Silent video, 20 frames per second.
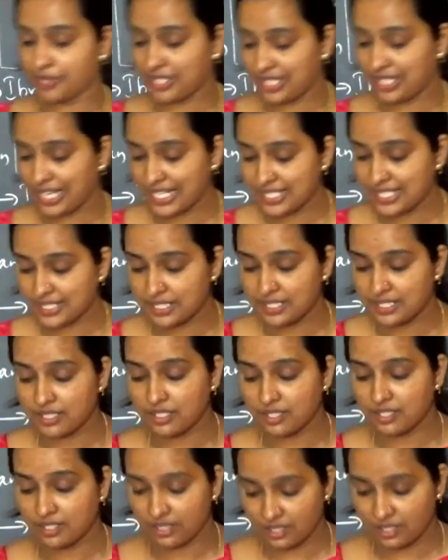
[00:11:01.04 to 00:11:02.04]

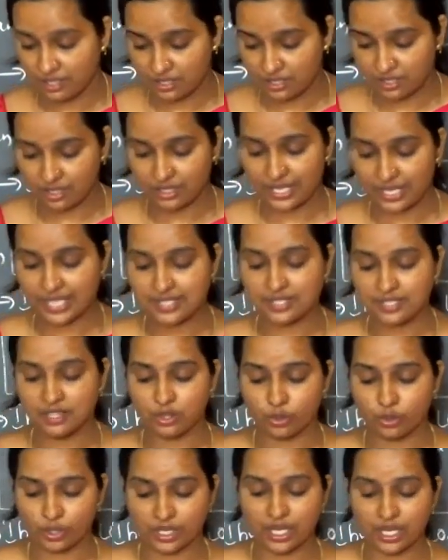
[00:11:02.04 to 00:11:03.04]

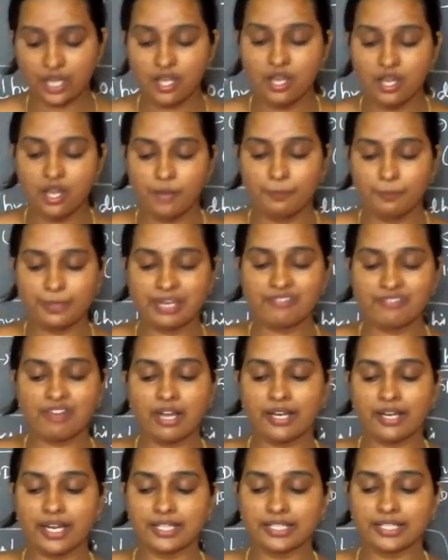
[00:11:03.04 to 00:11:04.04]
Raisin Durga,
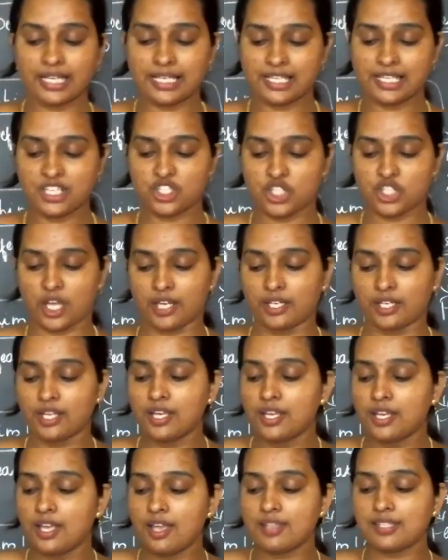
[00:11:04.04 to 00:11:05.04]
Mewar and Kalinjar.
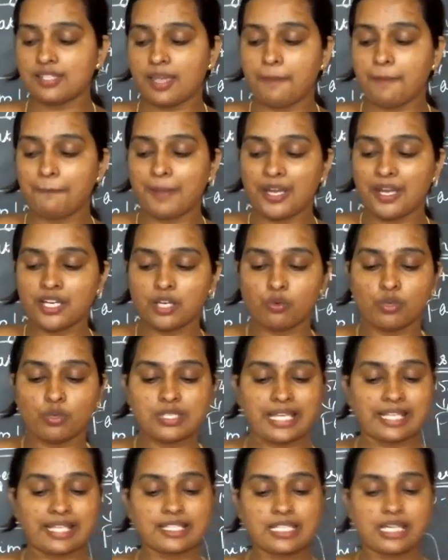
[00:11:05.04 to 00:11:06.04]
His empire
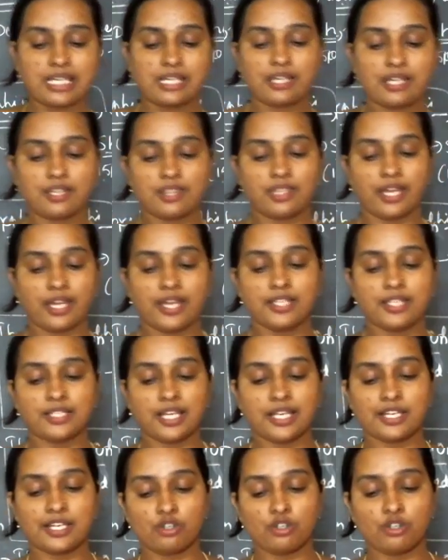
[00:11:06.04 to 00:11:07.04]
was extended in the
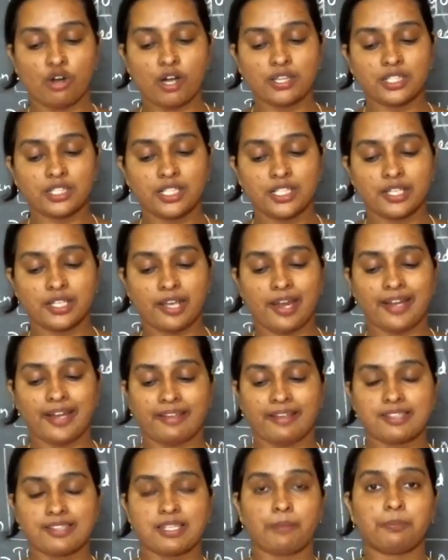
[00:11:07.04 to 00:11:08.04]
entire North India and
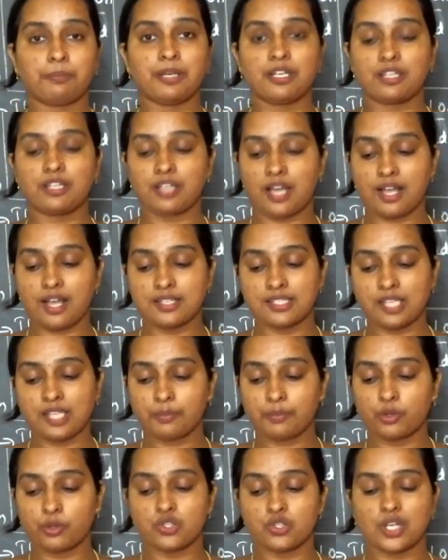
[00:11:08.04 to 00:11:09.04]
accepted the
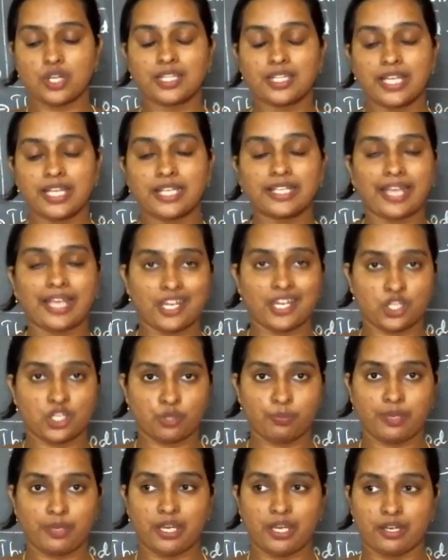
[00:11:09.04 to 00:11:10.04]
Assam, Gujarat and
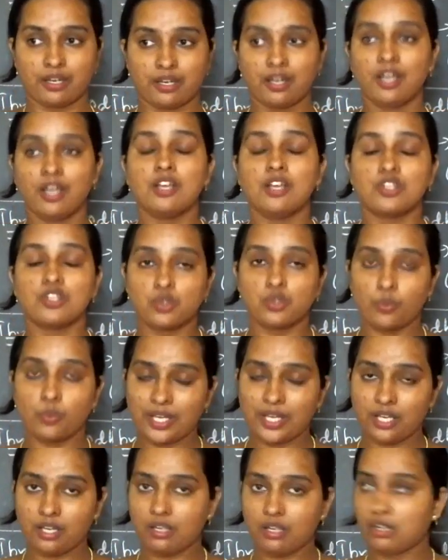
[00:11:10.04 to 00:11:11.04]
Kashmir. So
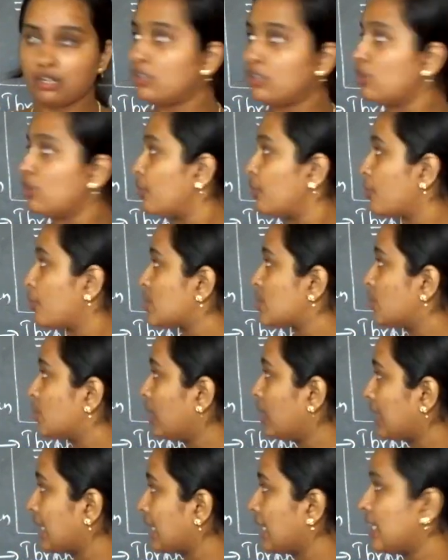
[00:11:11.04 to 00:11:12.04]
when he was
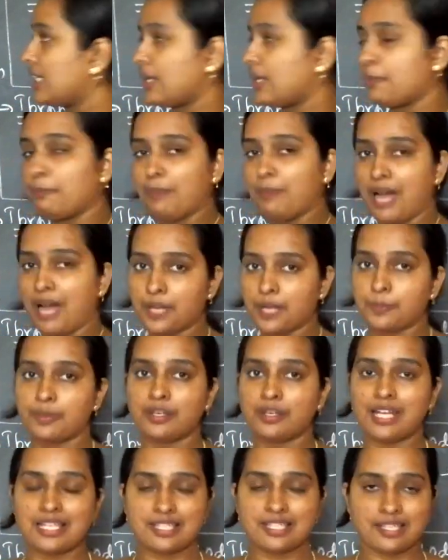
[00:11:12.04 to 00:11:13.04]
working under
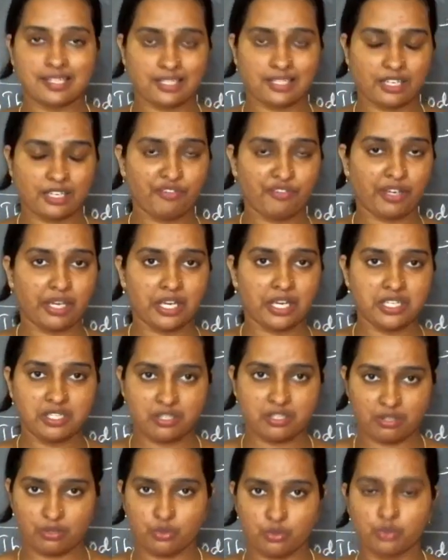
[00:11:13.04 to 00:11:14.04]
Barbar as a
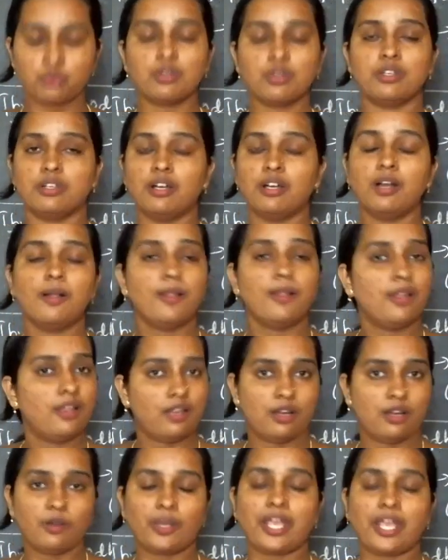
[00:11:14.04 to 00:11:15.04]
significant ruler,
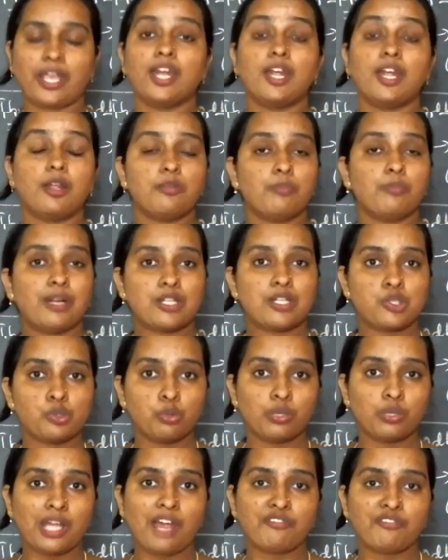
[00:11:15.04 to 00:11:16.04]
okay, but
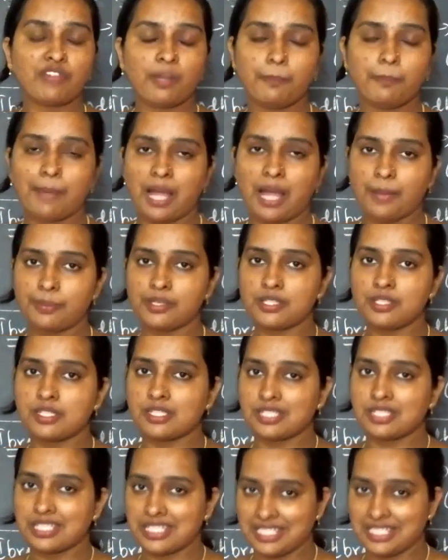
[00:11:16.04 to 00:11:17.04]
soon after
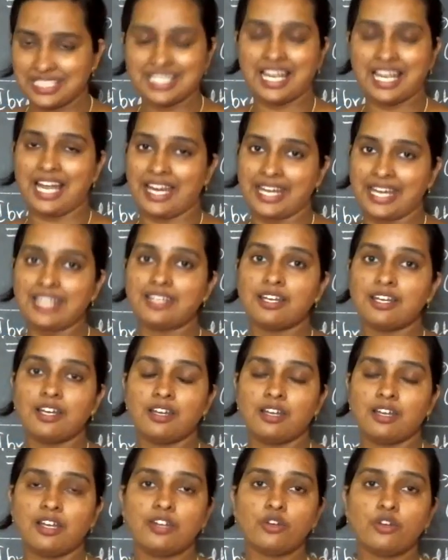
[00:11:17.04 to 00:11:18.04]
Babar died,
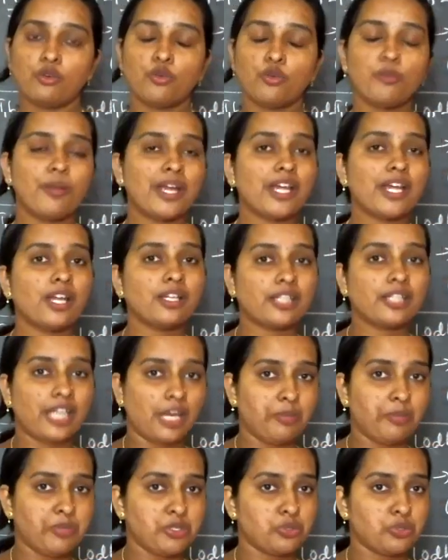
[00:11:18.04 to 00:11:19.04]
Umayyan
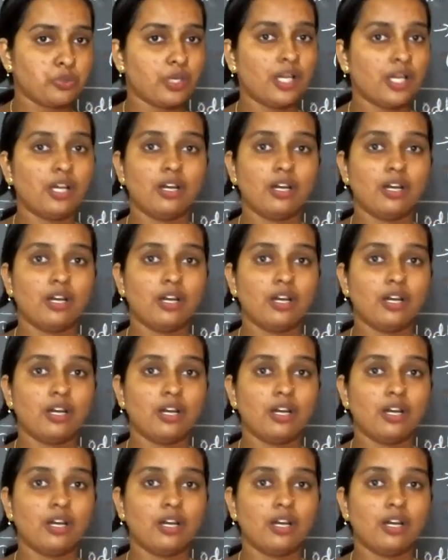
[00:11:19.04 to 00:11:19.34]
came into